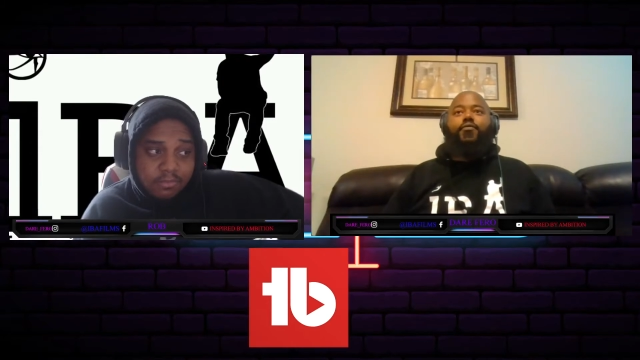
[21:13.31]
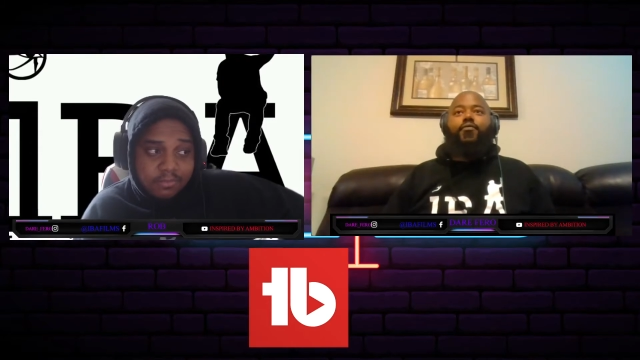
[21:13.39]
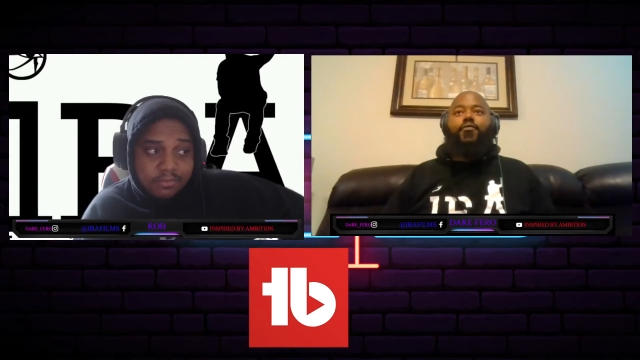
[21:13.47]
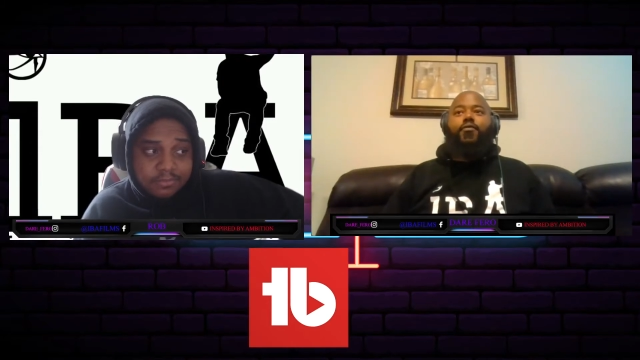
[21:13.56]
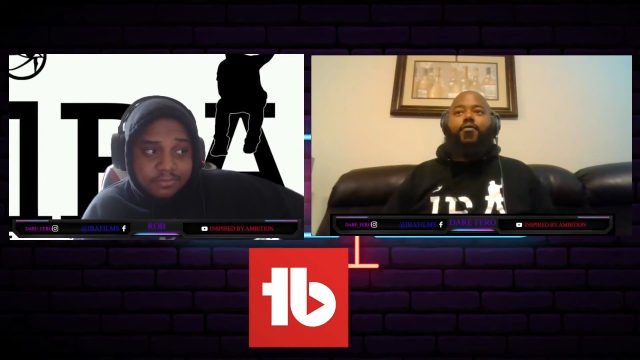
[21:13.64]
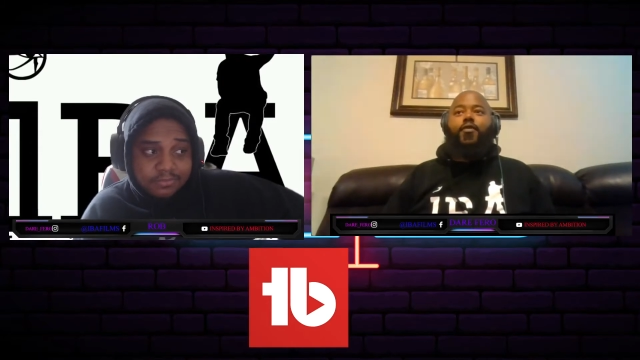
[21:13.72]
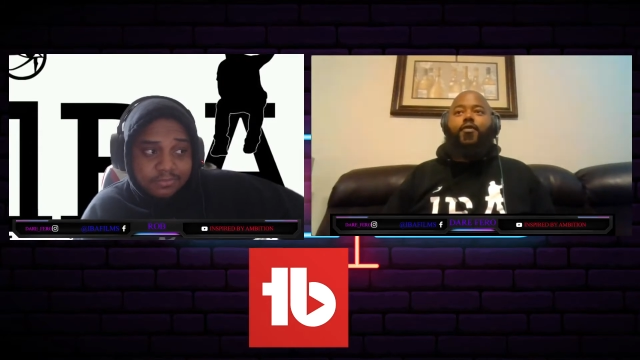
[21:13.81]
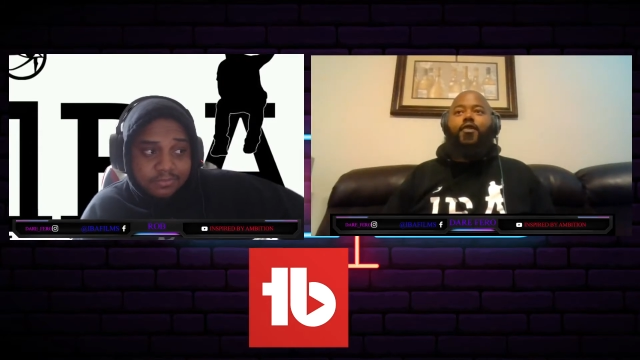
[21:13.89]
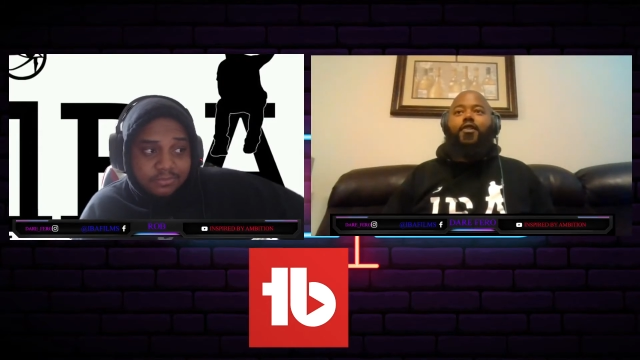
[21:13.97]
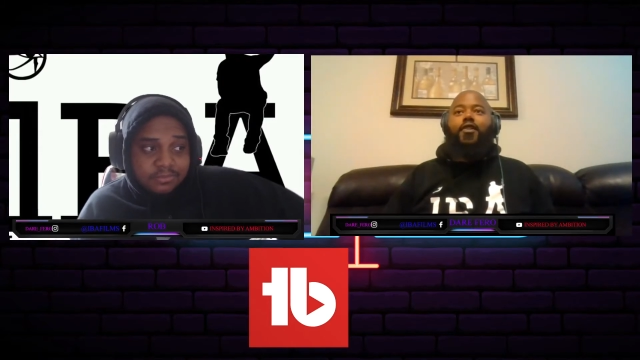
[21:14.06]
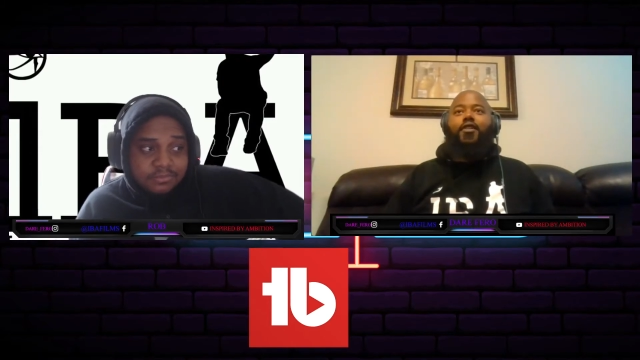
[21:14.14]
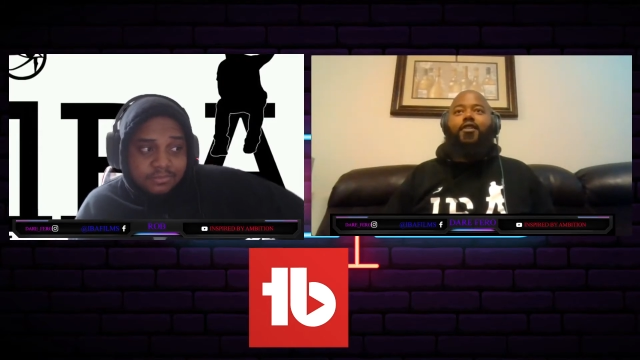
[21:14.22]

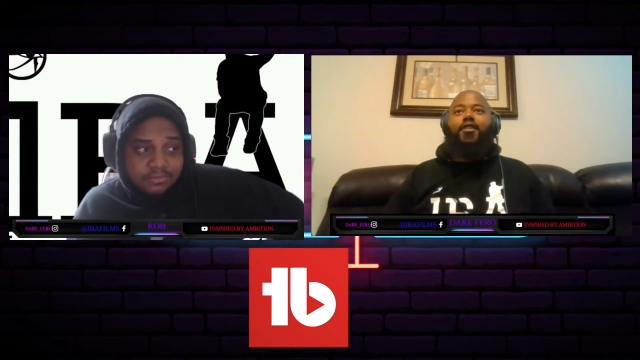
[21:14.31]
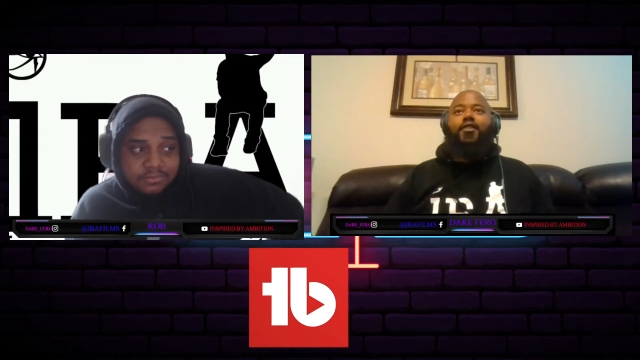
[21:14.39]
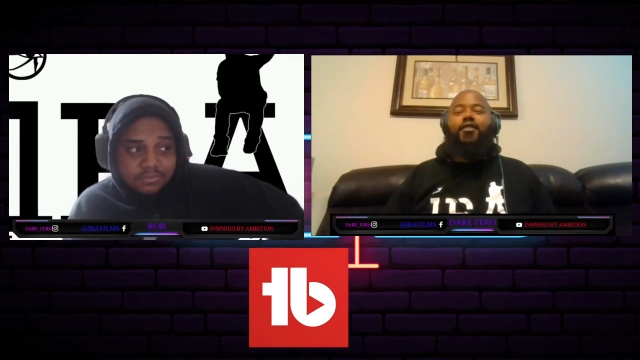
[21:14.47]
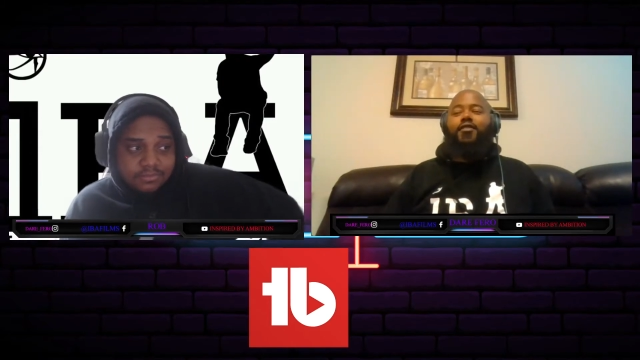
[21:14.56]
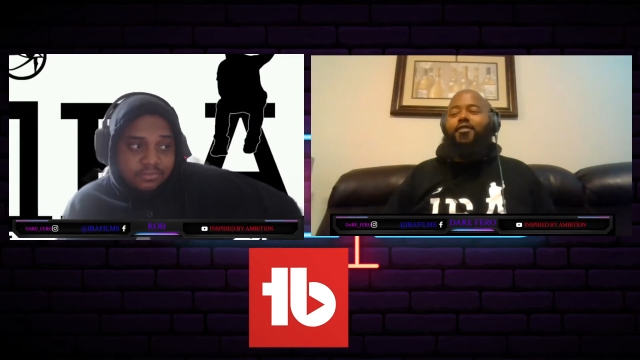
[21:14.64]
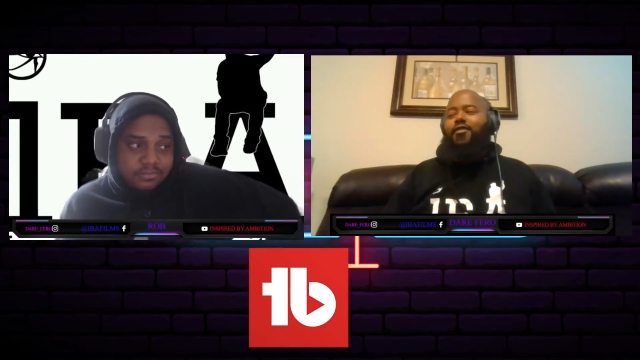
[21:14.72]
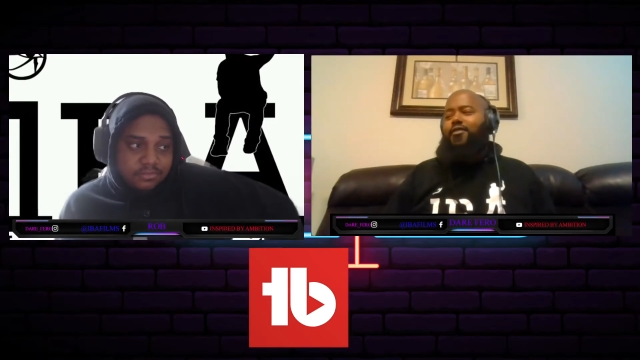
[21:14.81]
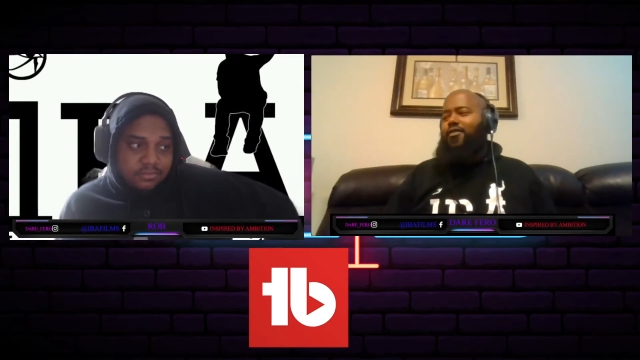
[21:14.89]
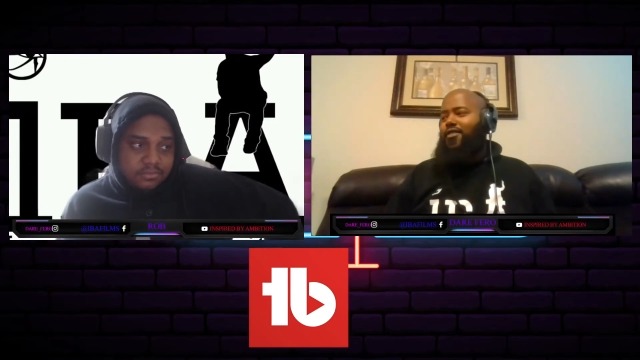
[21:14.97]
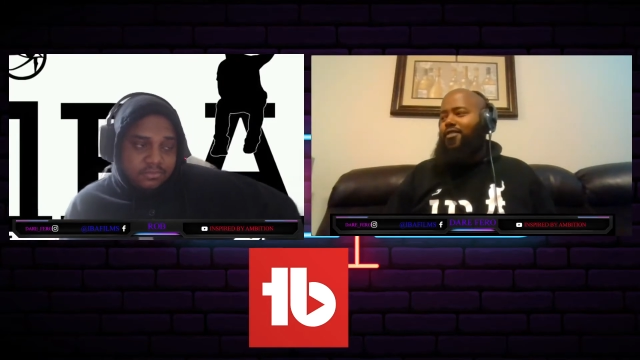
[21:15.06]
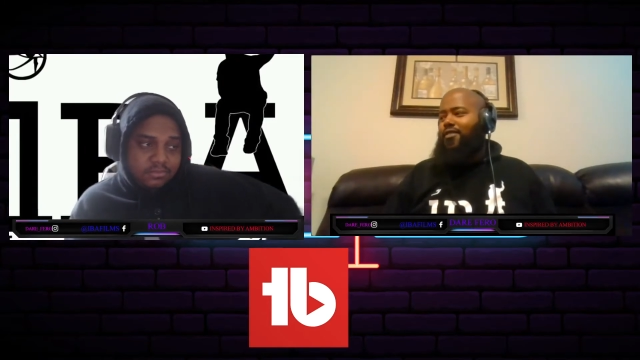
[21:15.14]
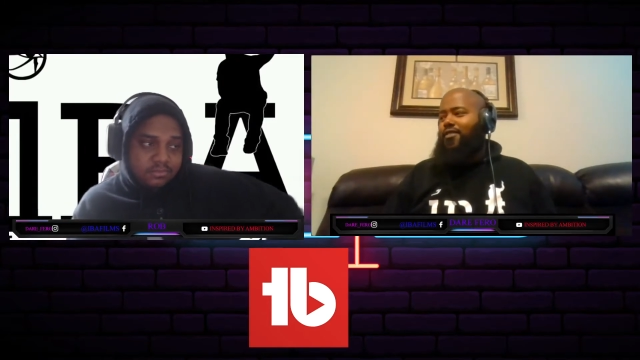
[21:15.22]

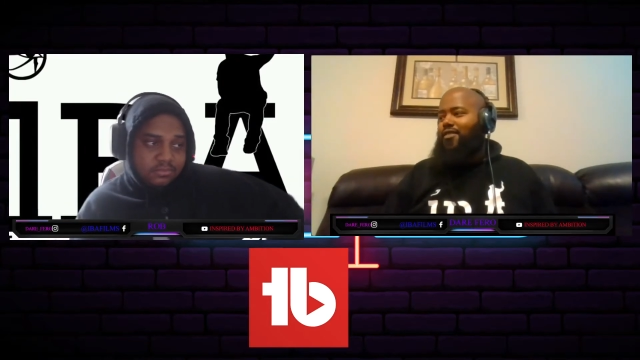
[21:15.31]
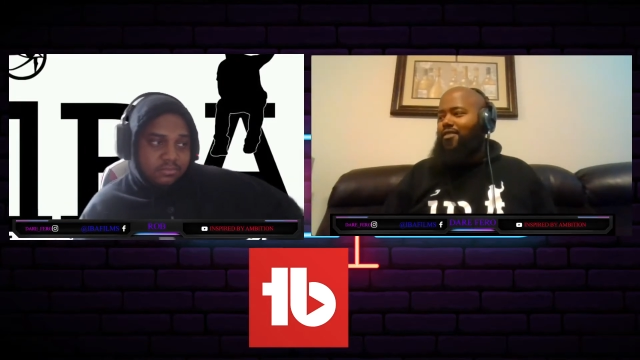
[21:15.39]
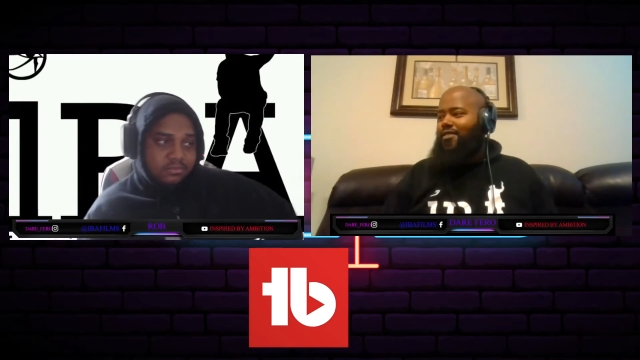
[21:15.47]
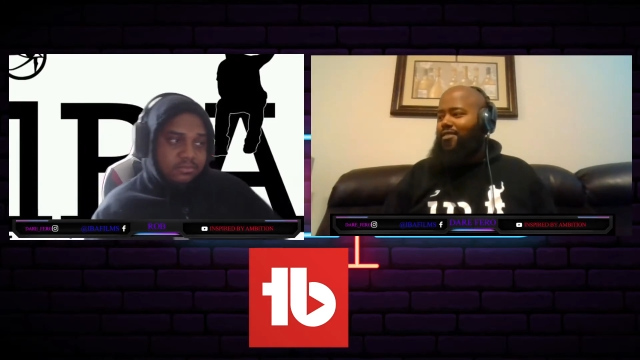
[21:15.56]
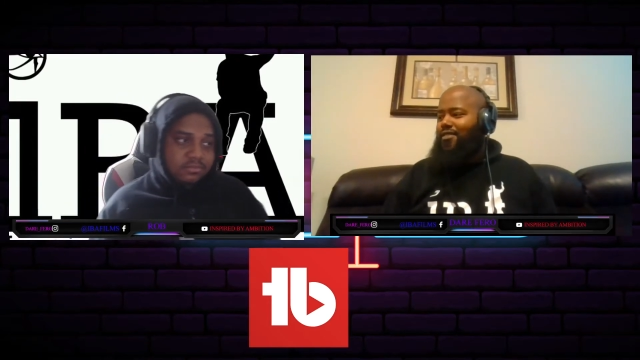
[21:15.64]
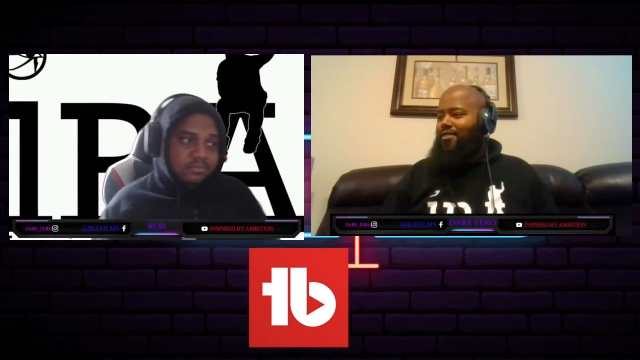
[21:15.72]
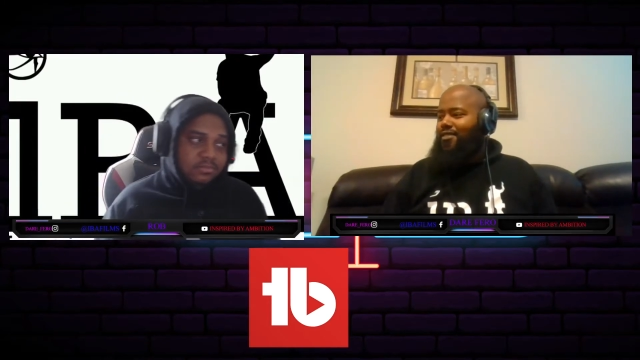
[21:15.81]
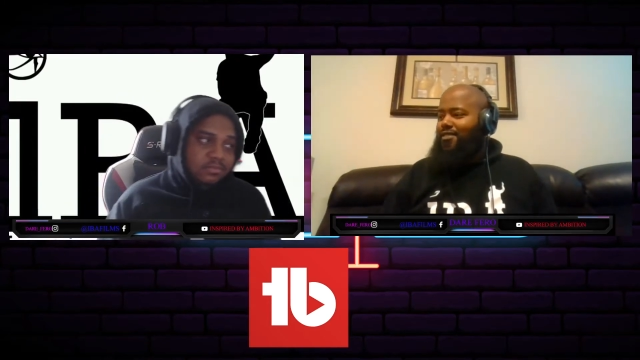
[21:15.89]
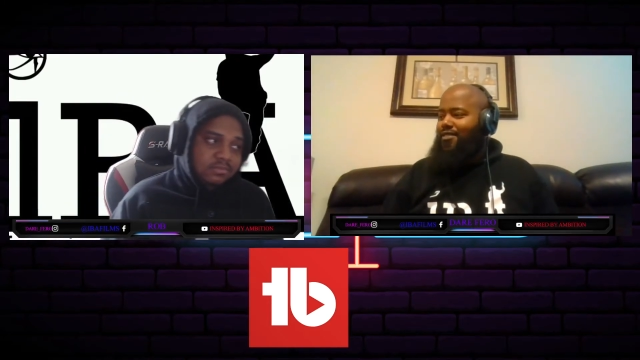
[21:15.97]
(silence)